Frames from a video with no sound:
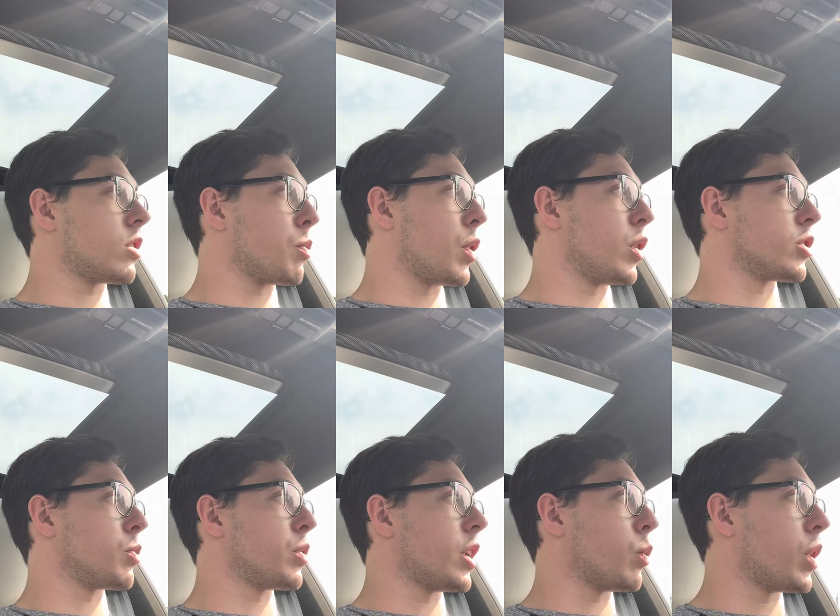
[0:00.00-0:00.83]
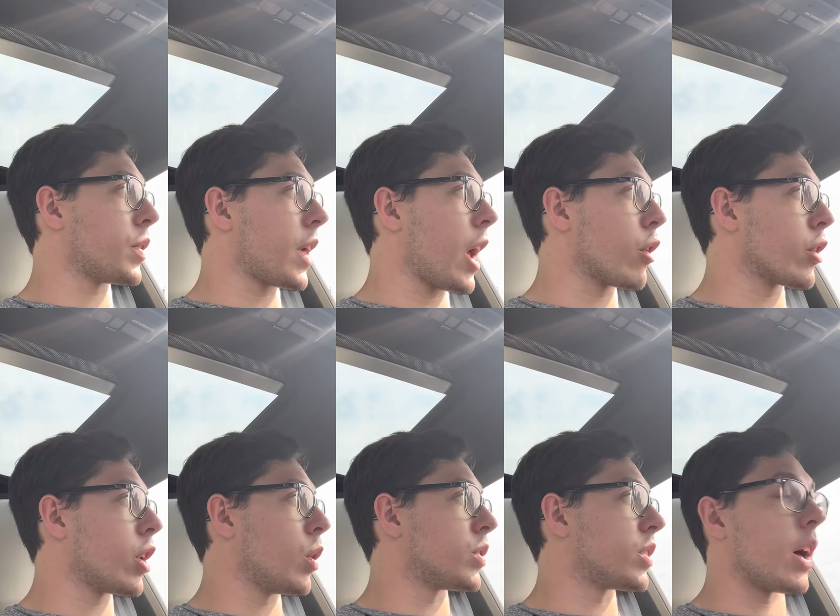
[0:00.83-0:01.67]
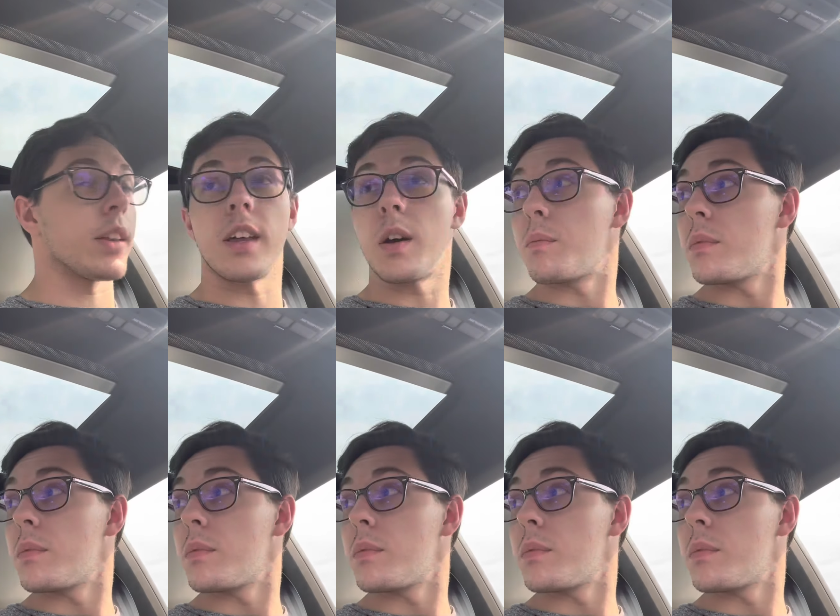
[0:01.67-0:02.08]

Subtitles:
supposedly, with error codes on them.